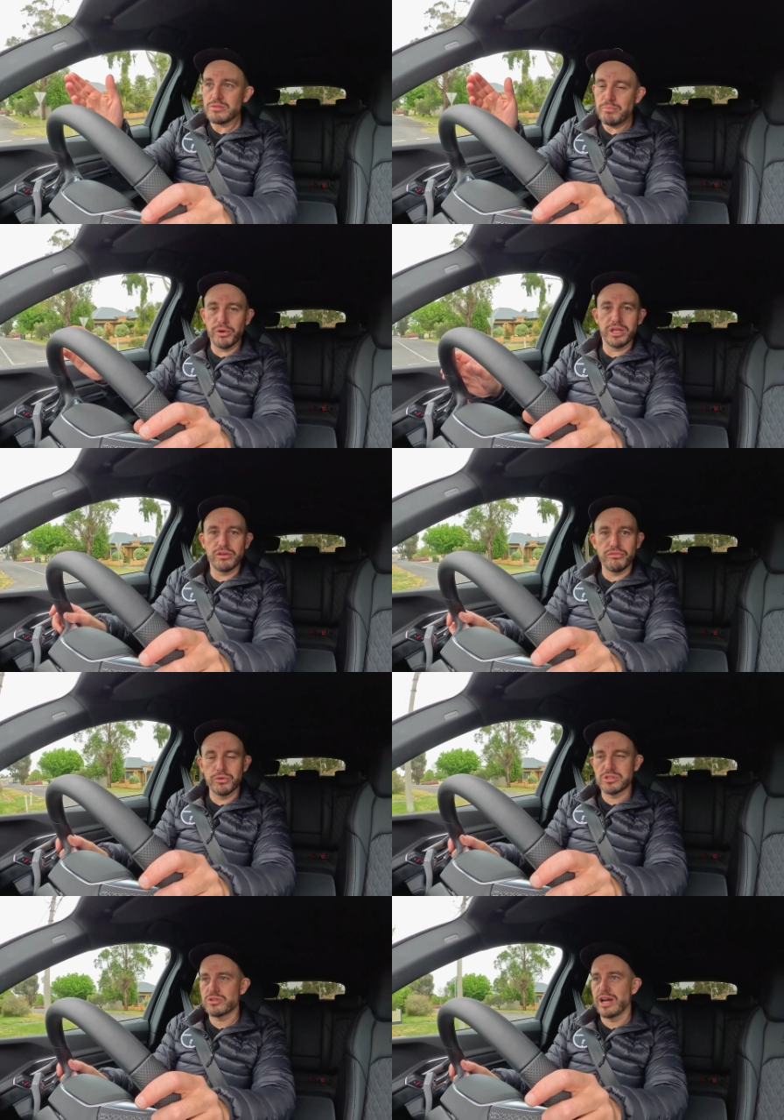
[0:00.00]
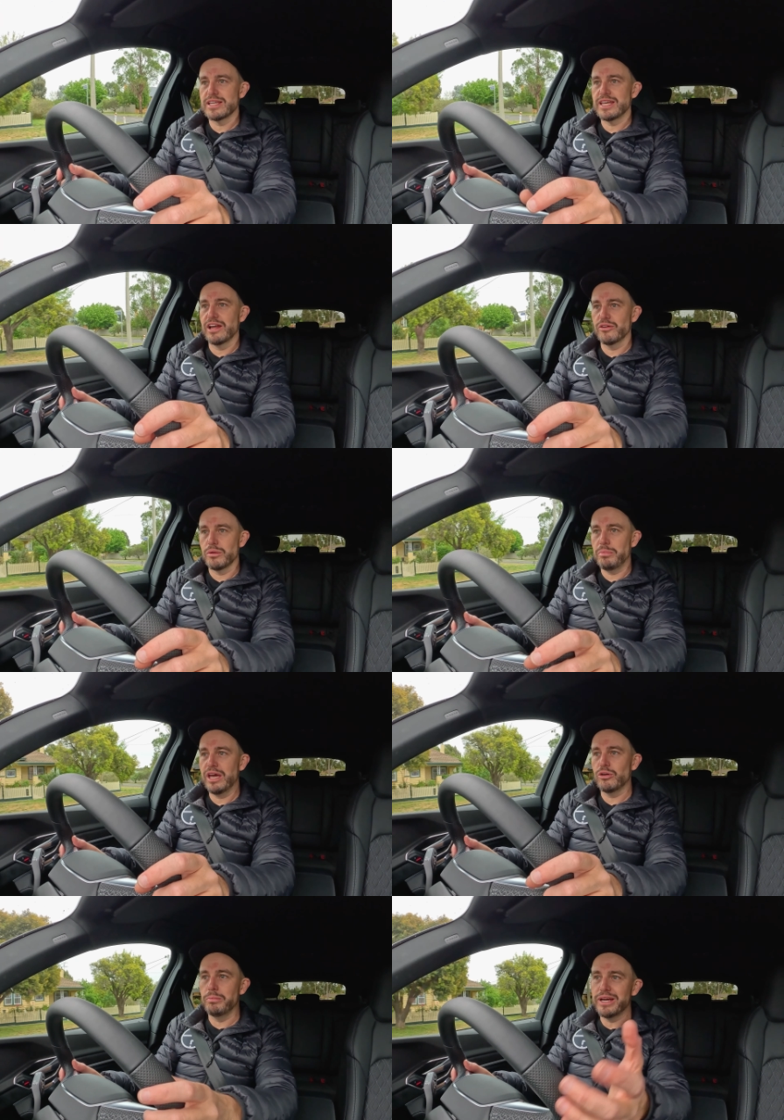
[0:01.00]
putting your foot straight down on the
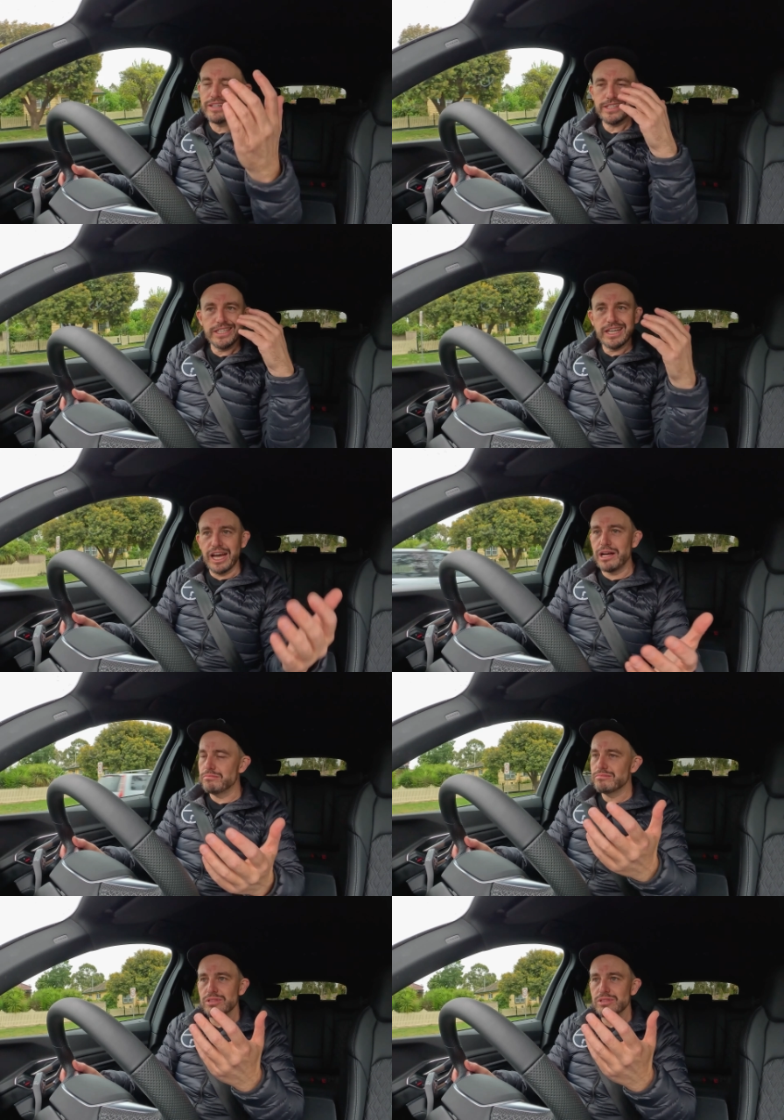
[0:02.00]
pedal but um,